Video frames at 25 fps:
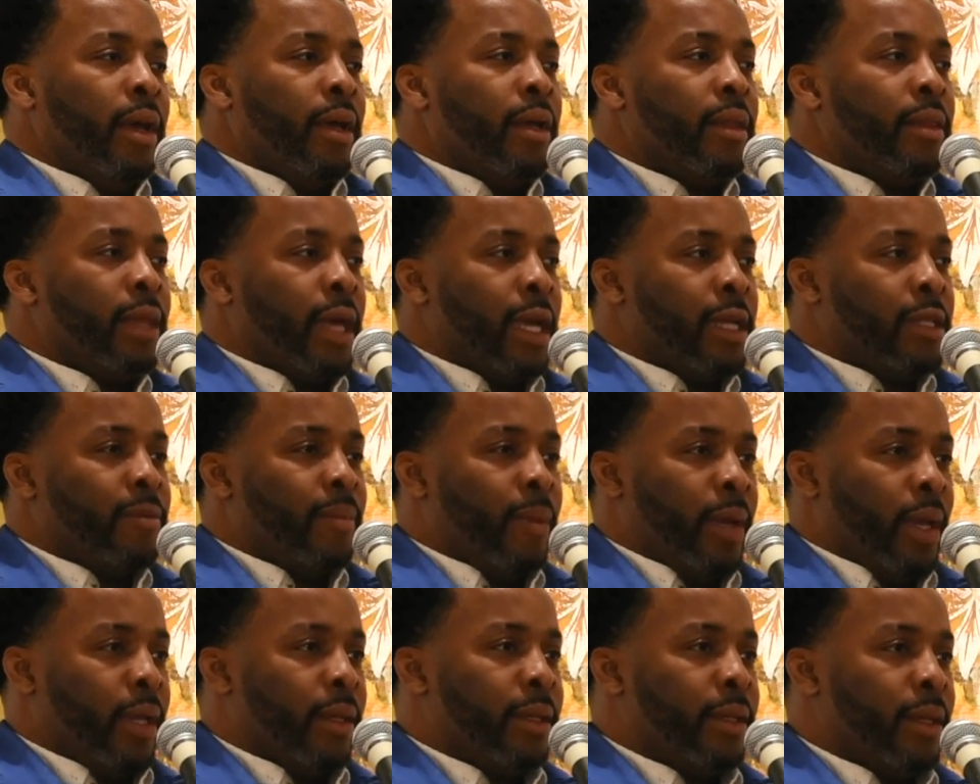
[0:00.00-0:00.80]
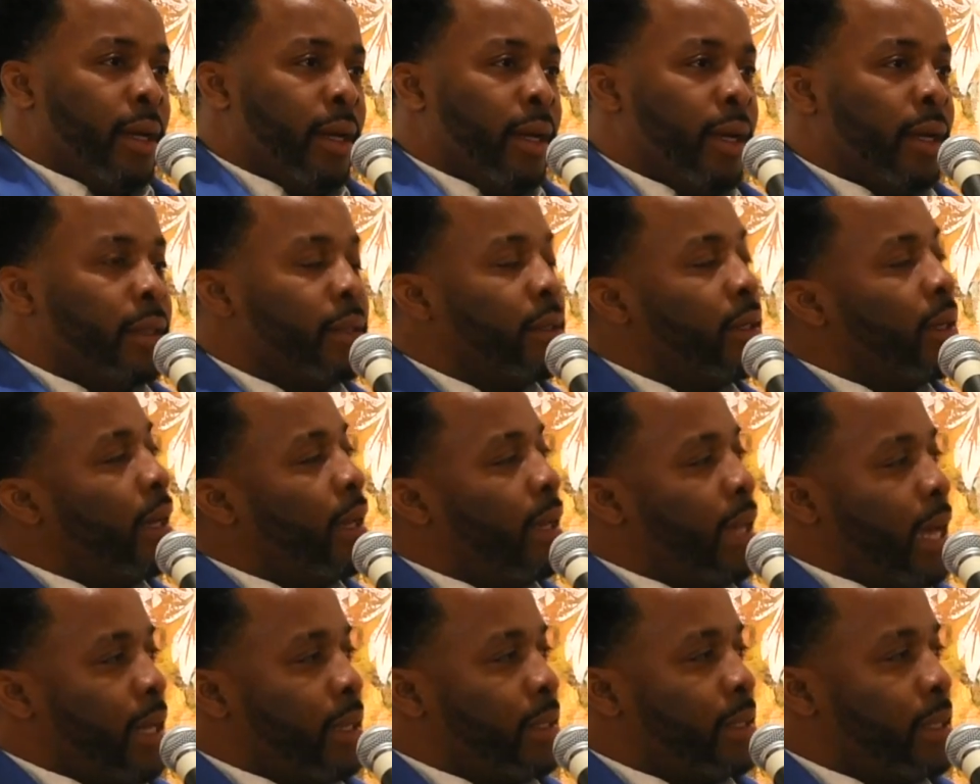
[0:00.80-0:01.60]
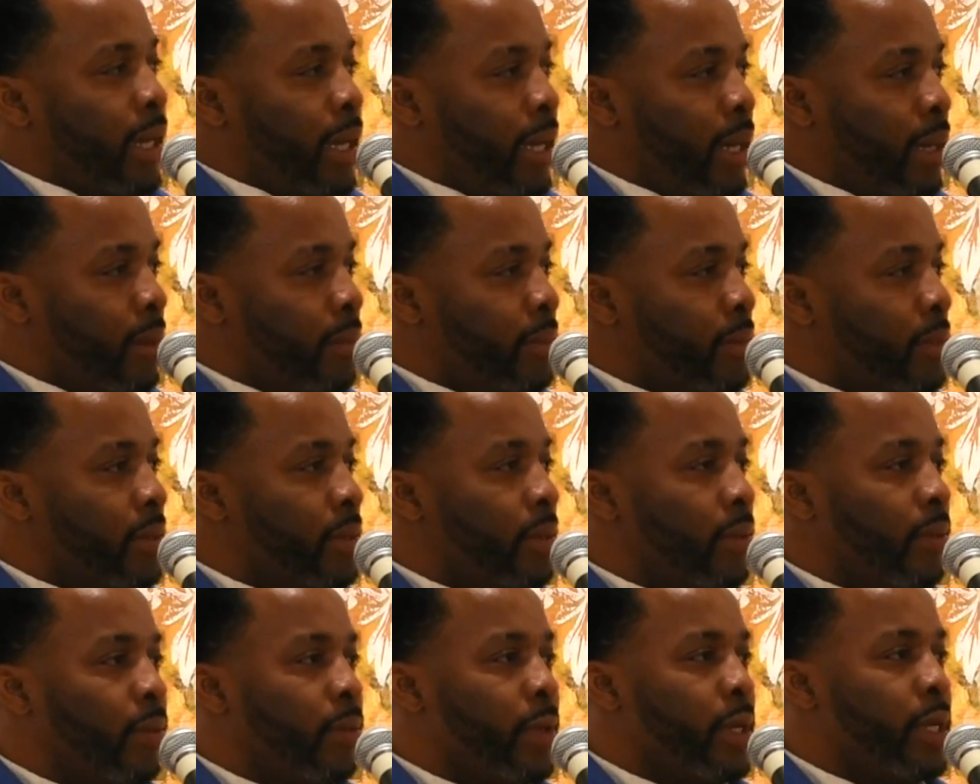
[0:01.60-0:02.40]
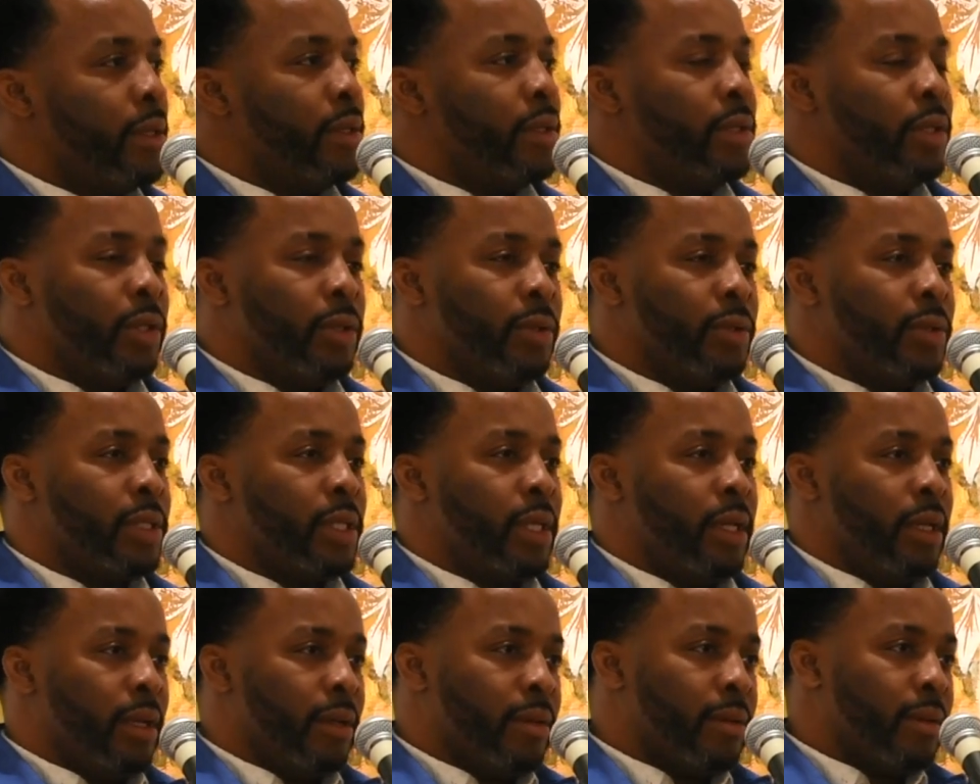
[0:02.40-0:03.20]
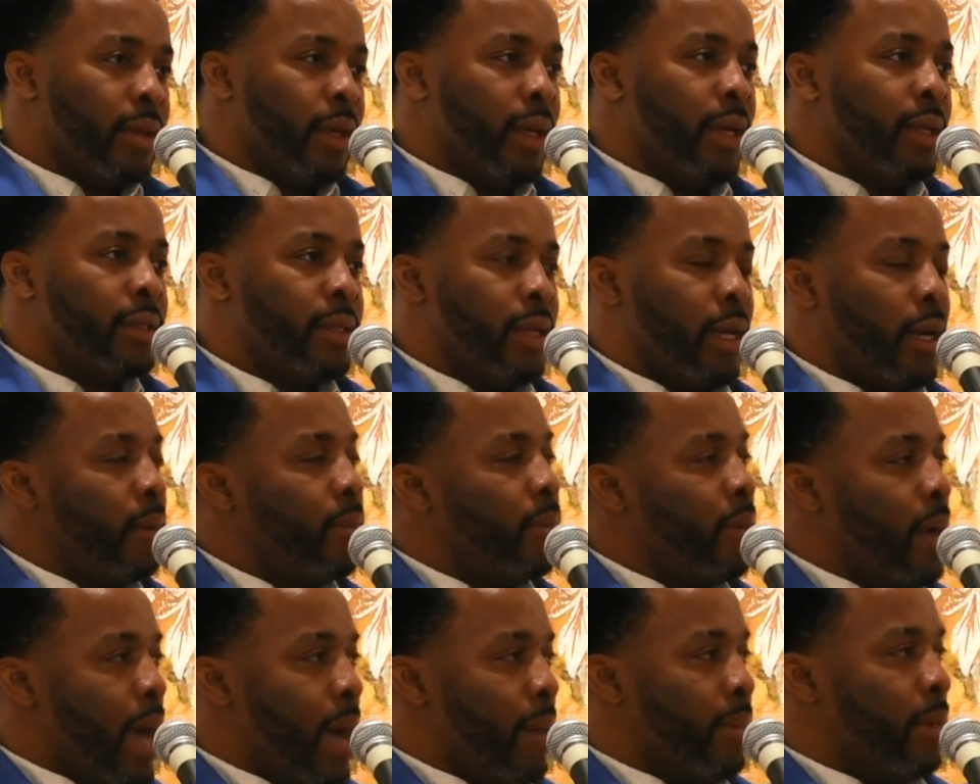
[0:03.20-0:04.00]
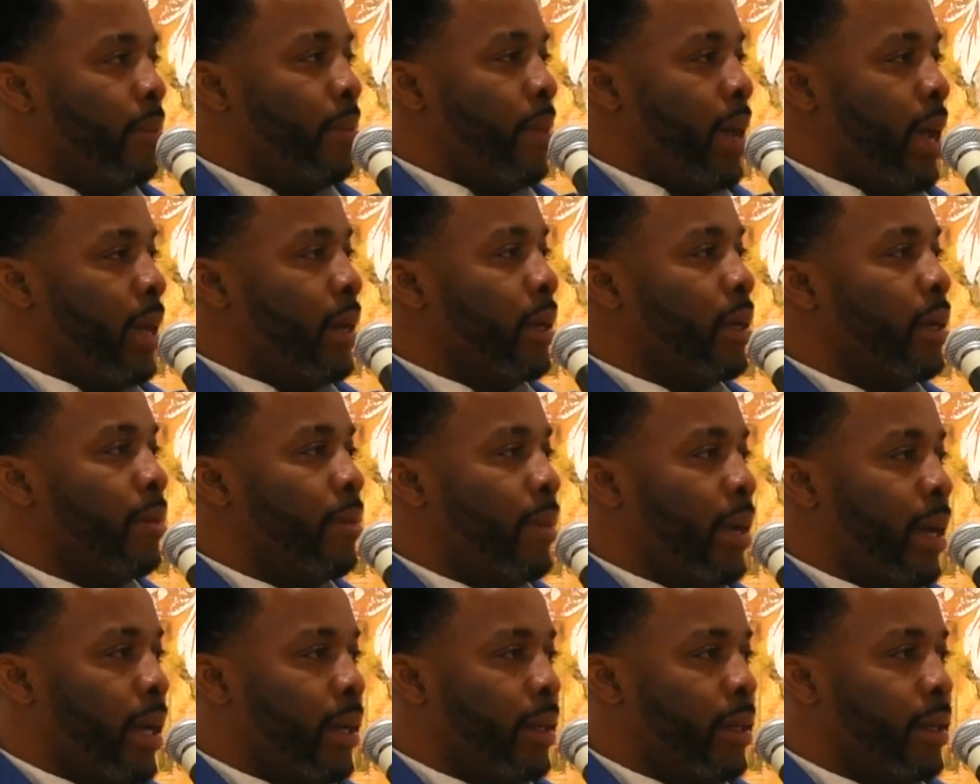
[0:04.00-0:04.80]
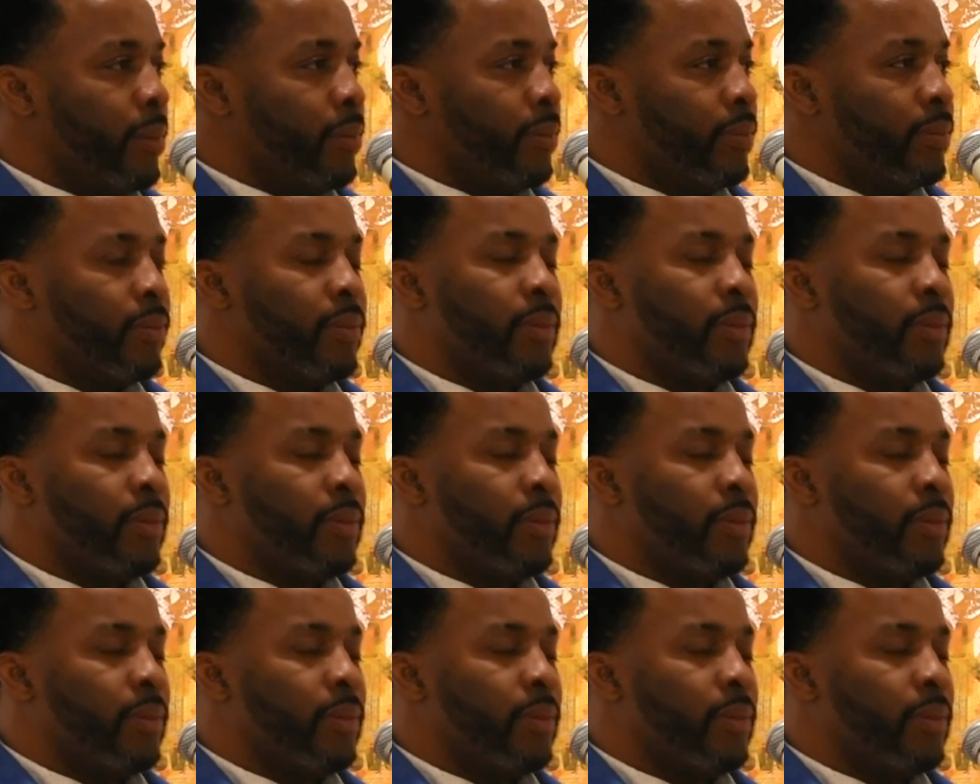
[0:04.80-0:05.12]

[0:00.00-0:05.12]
that's being done. A lot of times we do see the things that are problematic about it,